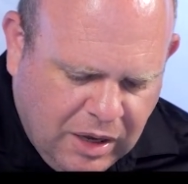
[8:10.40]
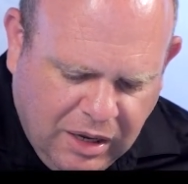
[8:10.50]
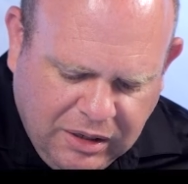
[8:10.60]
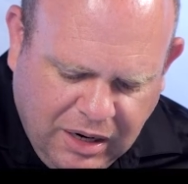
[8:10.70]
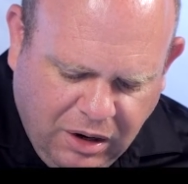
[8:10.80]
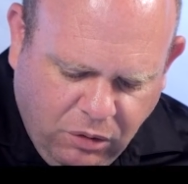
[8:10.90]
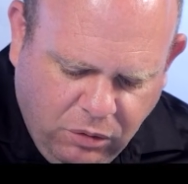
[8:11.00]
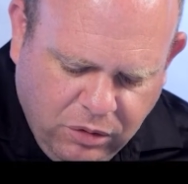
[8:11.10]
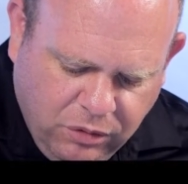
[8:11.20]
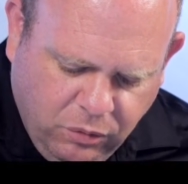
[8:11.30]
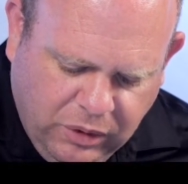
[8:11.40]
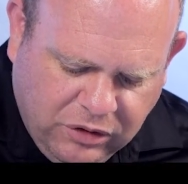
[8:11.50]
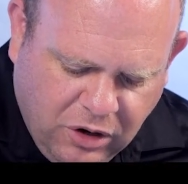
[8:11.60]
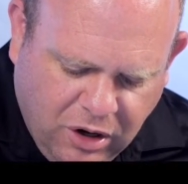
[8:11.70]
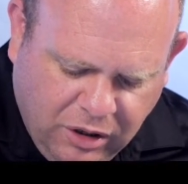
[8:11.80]
and now we
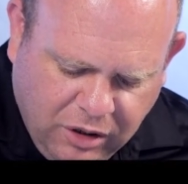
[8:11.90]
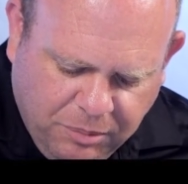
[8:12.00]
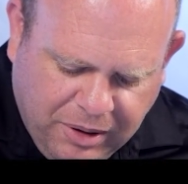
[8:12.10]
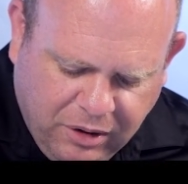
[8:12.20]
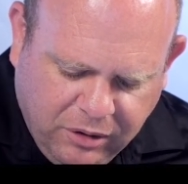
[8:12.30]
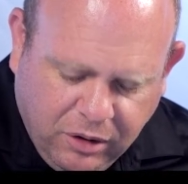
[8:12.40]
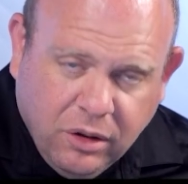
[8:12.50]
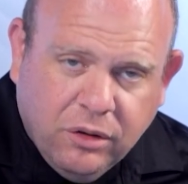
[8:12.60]
talk about,